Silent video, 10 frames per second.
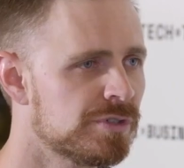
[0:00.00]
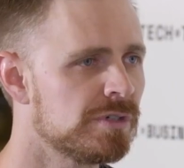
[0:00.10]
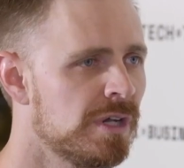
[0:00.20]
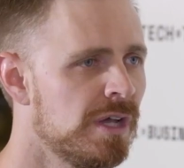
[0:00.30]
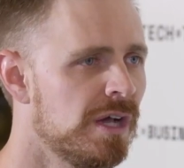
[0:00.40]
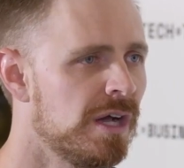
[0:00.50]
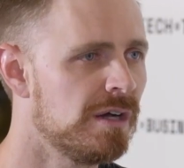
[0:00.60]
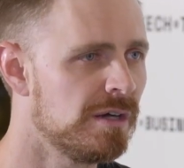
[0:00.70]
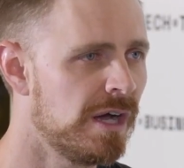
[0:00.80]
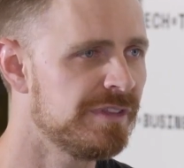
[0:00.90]
sure. Uh,
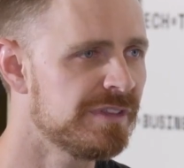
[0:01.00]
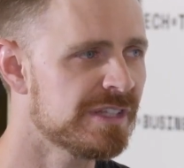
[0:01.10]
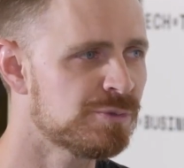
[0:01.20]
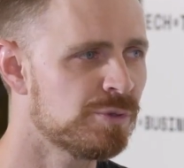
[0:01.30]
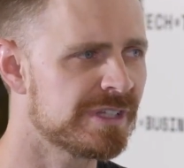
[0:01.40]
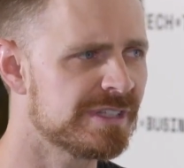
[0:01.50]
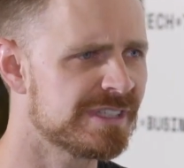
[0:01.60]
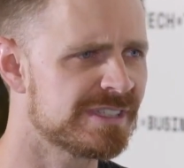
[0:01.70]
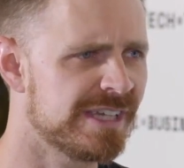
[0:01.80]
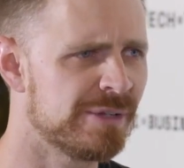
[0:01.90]
I think that's where it
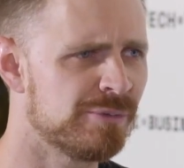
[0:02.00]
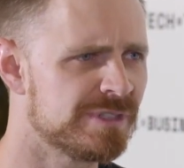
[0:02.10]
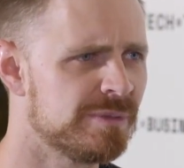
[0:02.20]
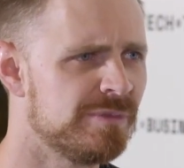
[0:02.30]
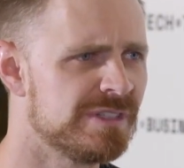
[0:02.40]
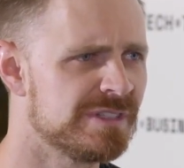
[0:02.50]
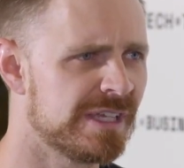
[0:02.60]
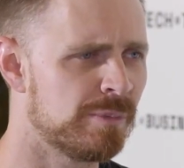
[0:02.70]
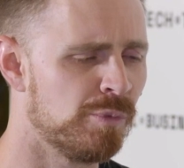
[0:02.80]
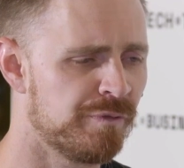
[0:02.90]
gets exciting with some of these
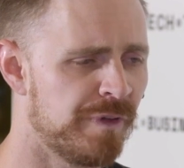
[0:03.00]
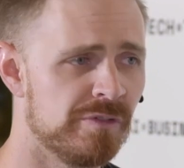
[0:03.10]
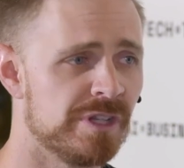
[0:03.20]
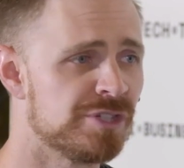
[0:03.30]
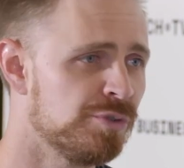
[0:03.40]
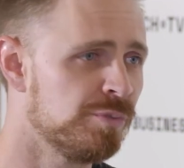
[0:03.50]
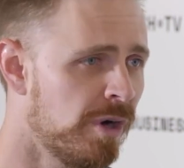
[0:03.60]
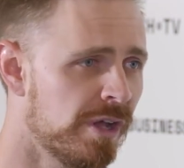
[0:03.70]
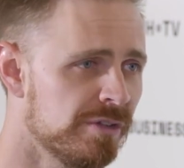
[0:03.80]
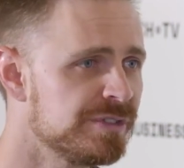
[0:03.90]
like more foundational
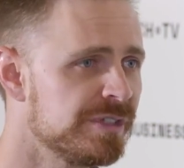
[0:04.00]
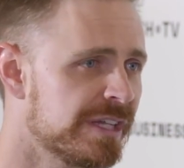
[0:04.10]
models,